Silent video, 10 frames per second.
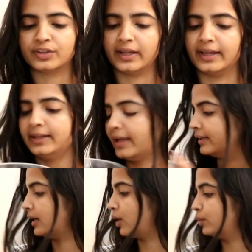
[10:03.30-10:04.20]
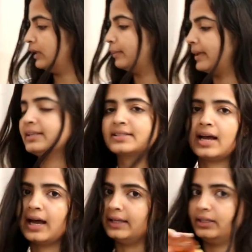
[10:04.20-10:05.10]
of the egg, and now we'll mix
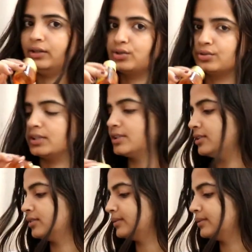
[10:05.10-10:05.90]
honey into it.